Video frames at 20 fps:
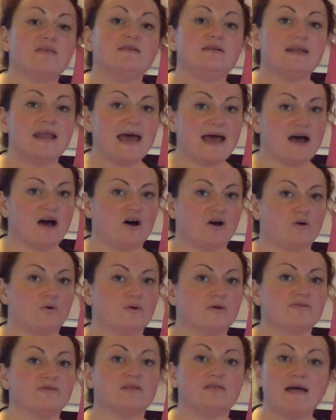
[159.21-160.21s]
Now,
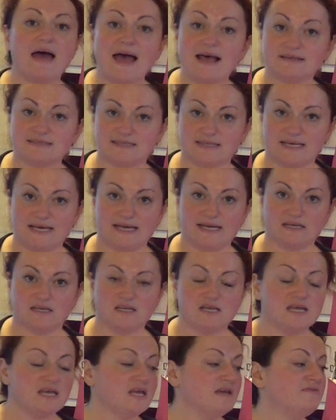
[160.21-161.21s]
the last thing,
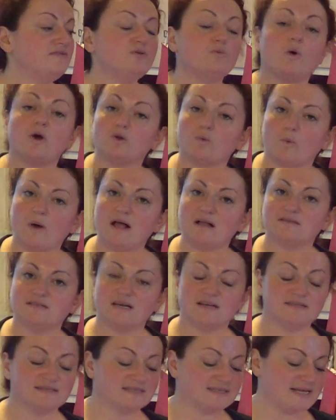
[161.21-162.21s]
if you want a well
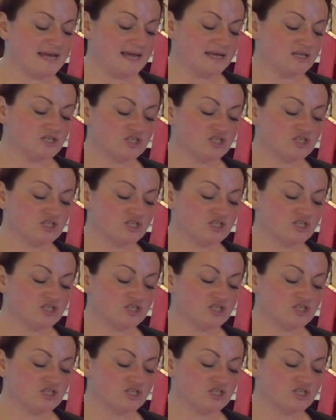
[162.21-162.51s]
done steak,